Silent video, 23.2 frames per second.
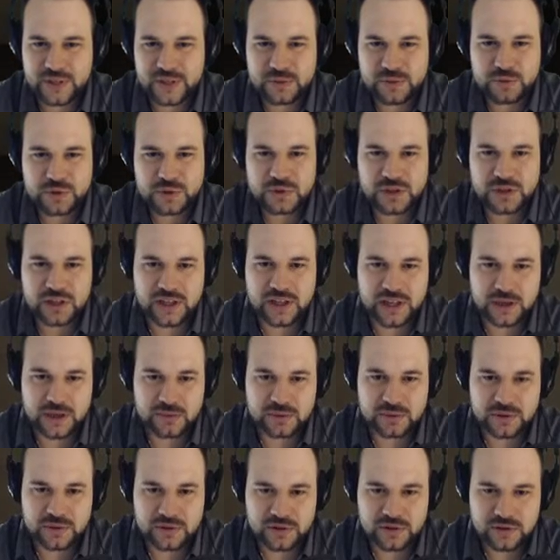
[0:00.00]
What shall
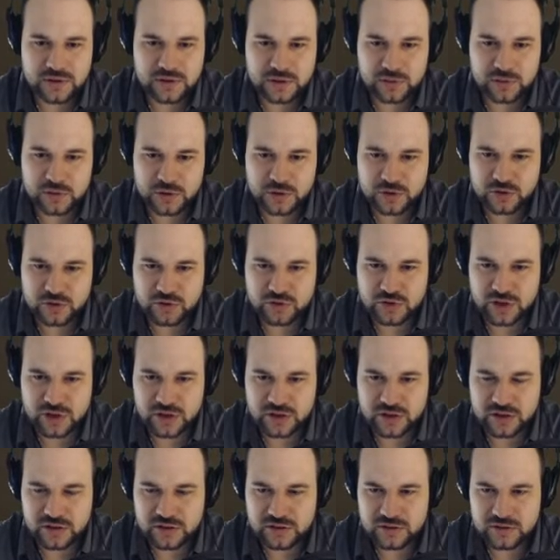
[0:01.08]
happen? I'm gonna try
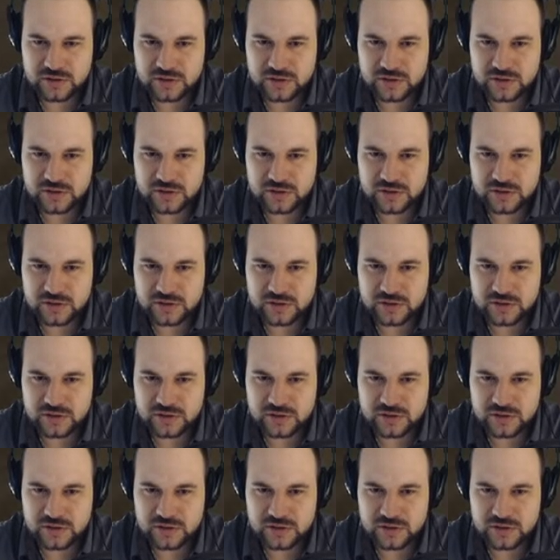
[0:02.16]
it.